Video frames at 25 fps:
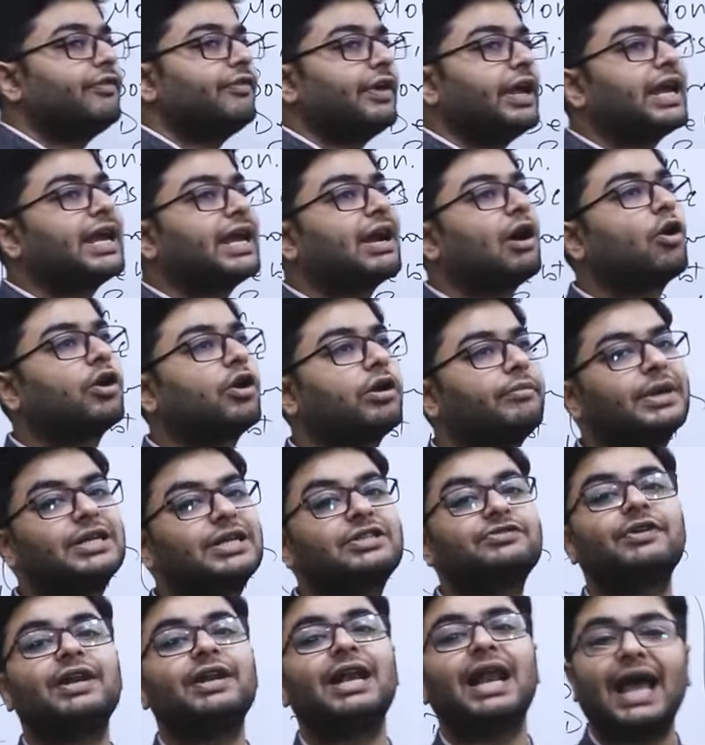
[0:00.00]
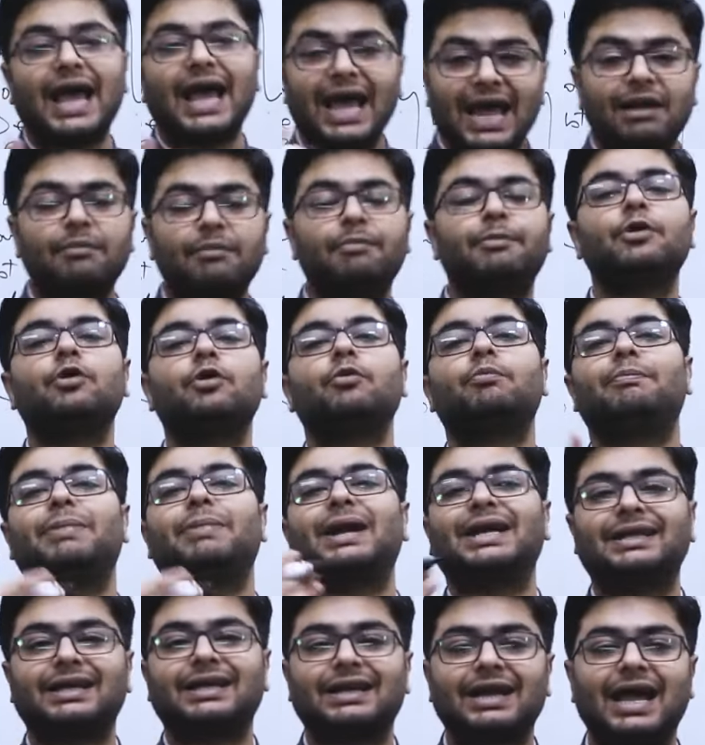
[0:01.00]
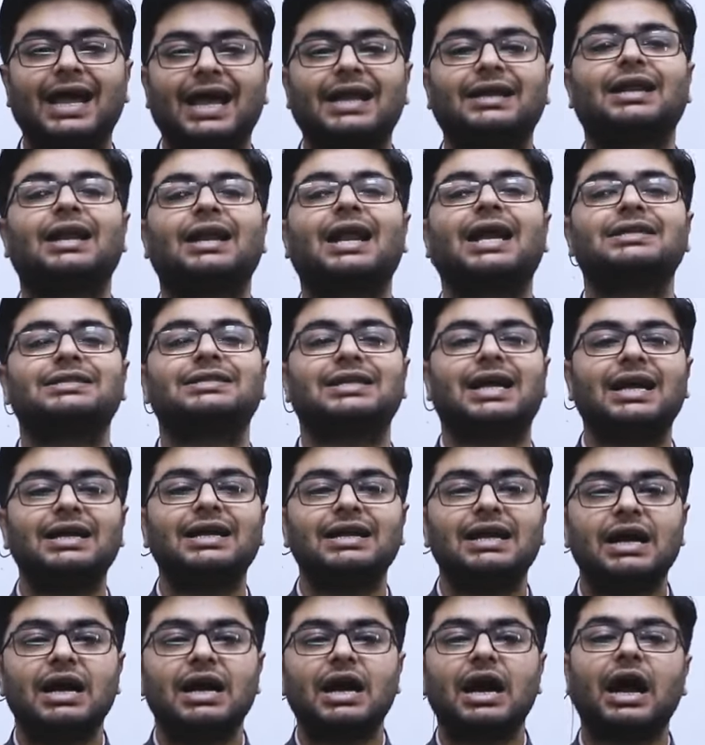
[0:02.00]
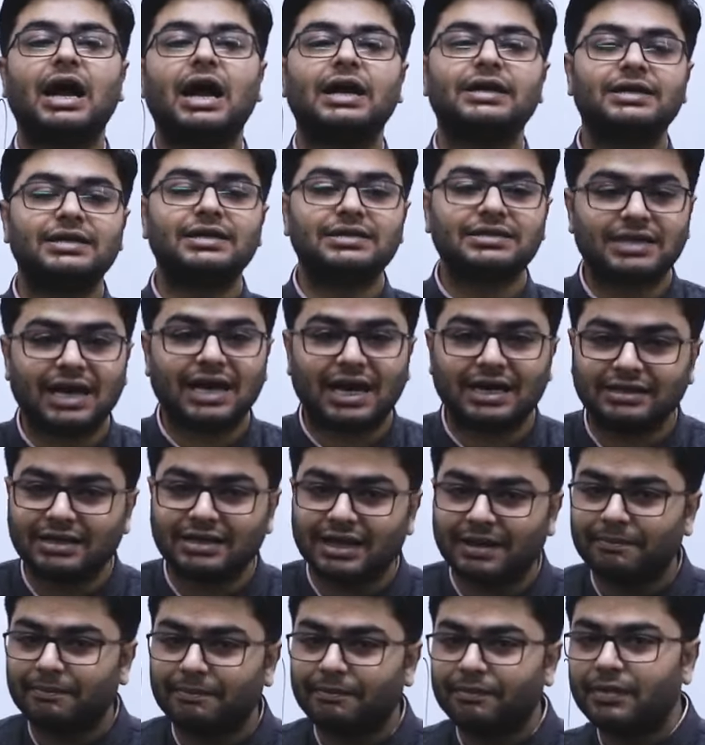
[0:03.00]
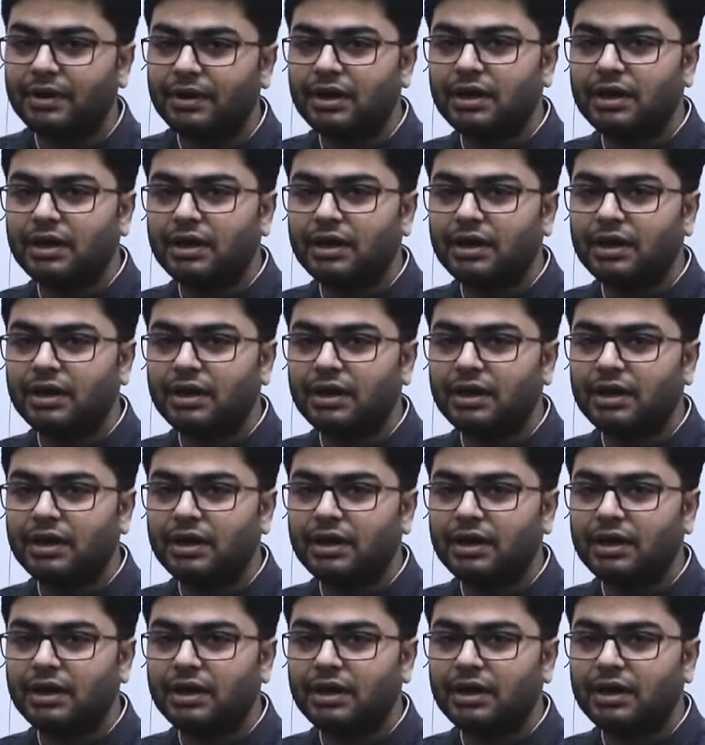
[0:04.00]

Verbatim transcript: of economics will help you better analyze and understand them.